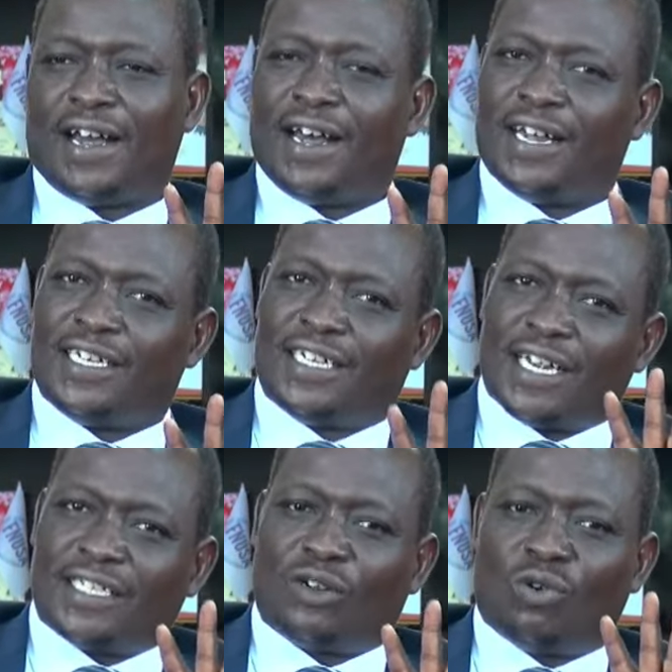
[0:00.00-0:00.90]

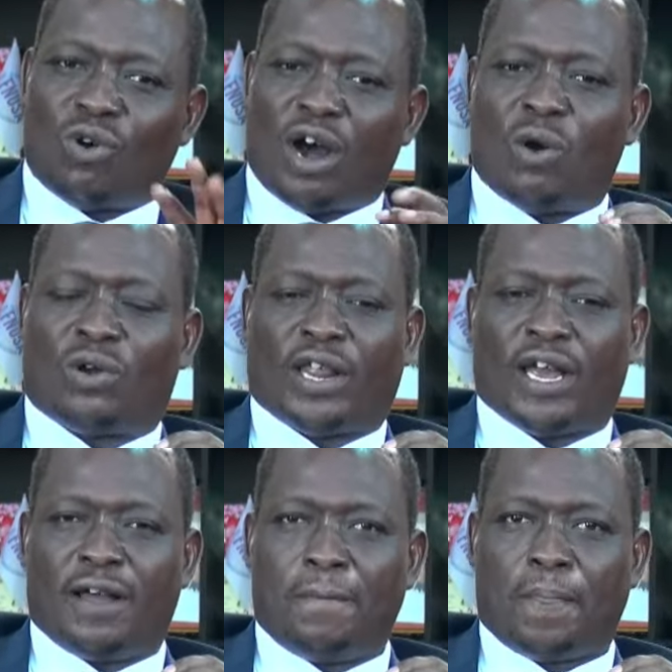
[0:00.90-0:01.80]
Just go out there,
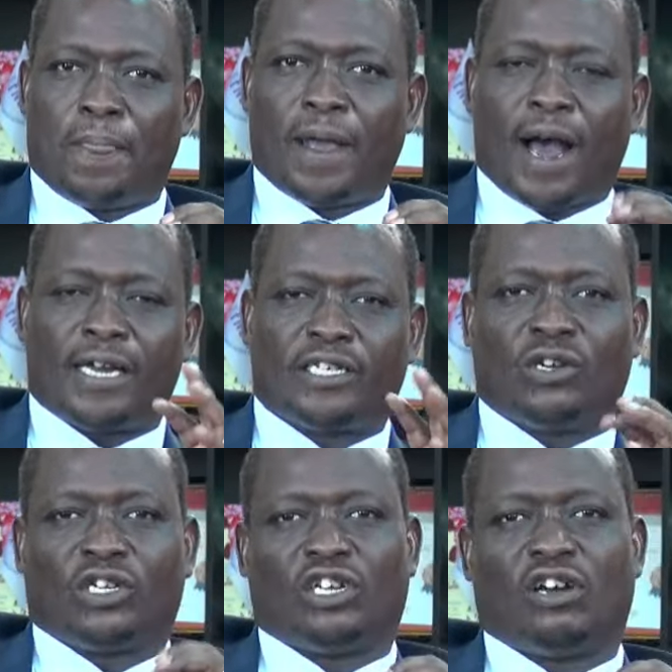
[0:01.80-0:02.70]
ask
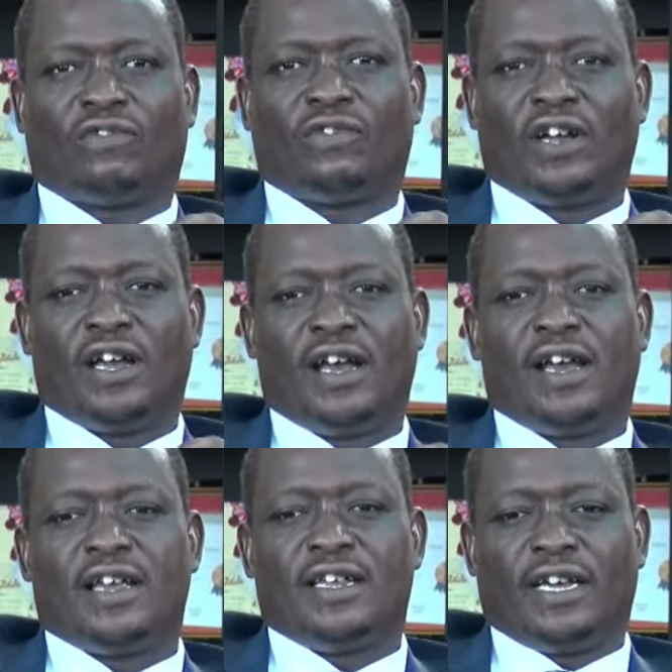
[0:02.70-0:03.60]
yourself,
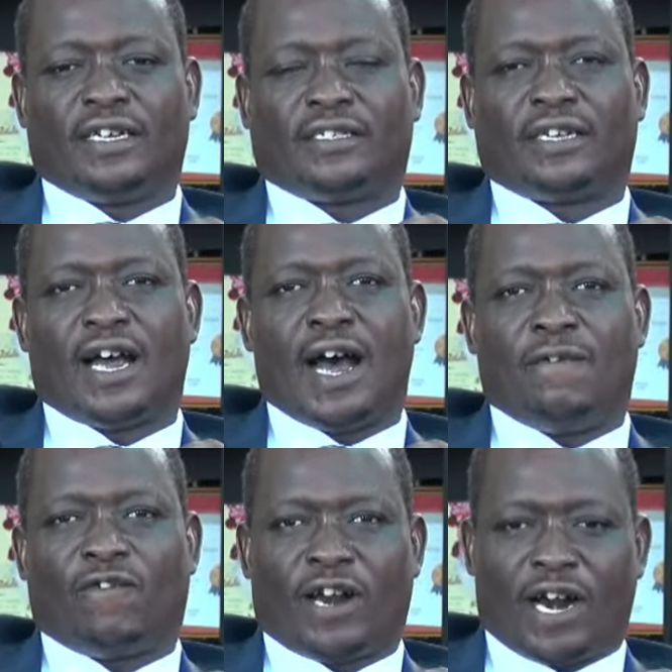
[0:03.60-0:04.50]
yes, I've
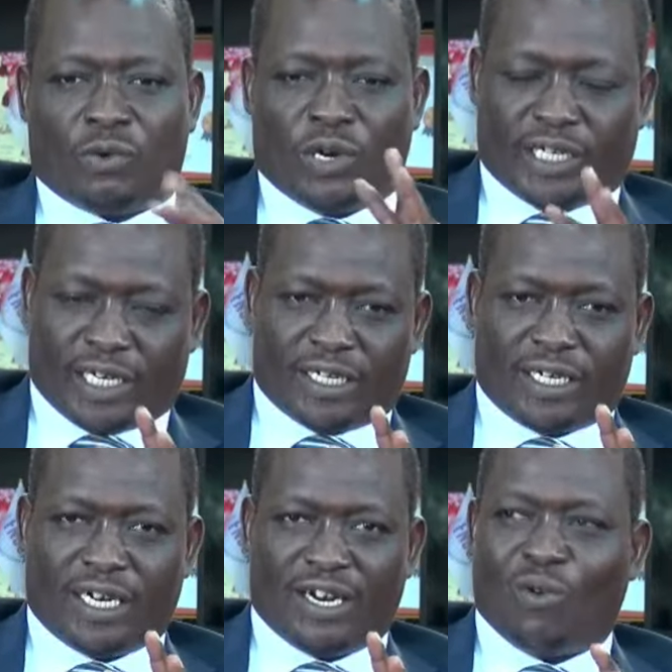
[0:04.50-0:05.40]
graduated,
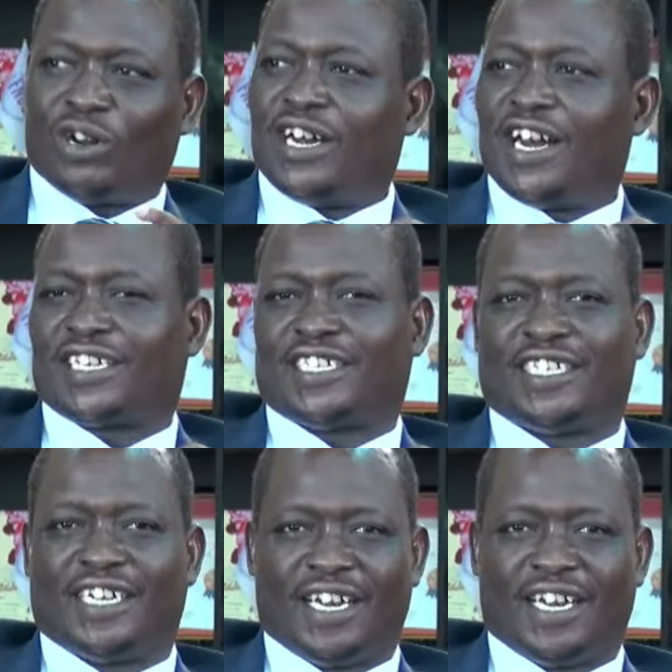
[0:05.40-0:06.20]
what next?